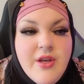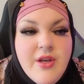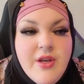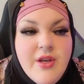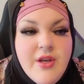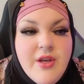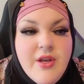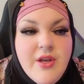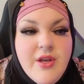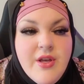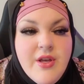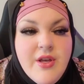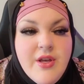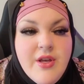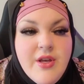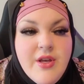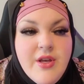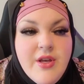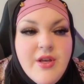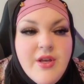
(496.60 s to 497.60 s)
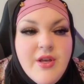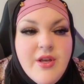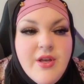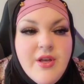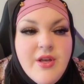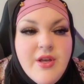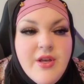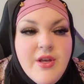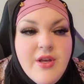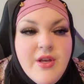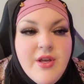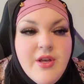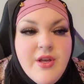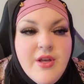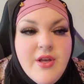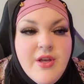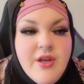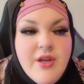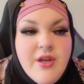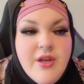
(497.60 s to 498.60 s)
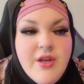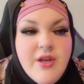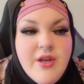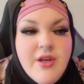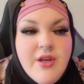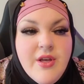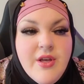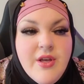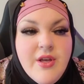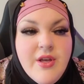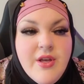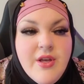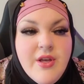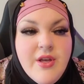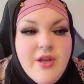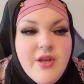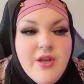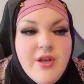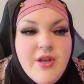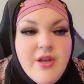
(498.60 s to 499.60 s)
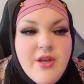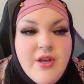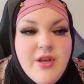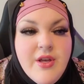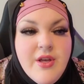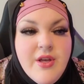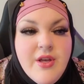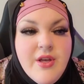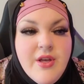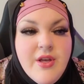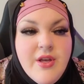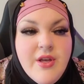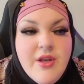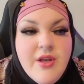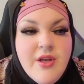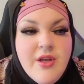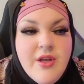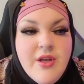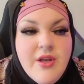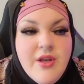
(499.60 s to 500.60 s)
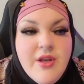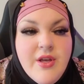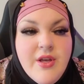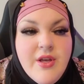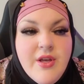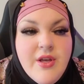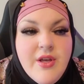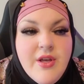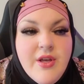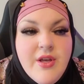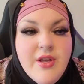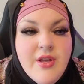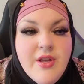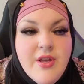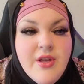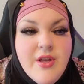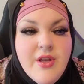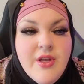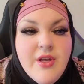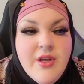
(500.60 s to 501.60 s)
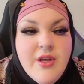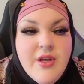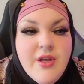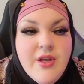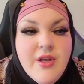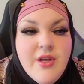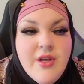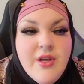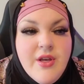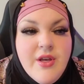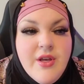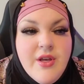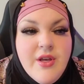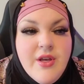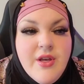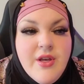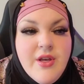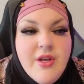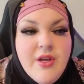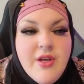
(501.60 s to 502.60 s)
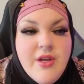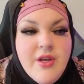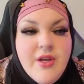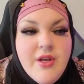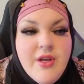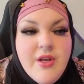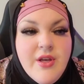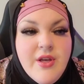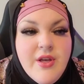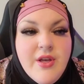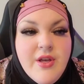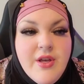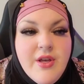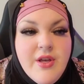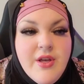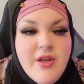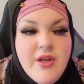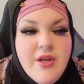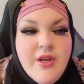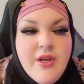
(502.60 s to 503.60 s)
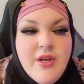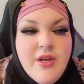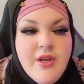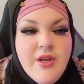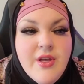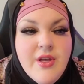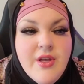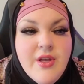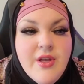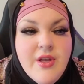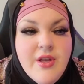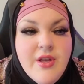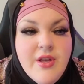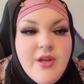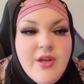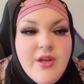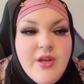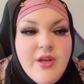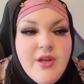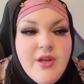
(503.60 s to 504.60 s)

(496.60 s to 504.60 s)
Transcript: (not speaking)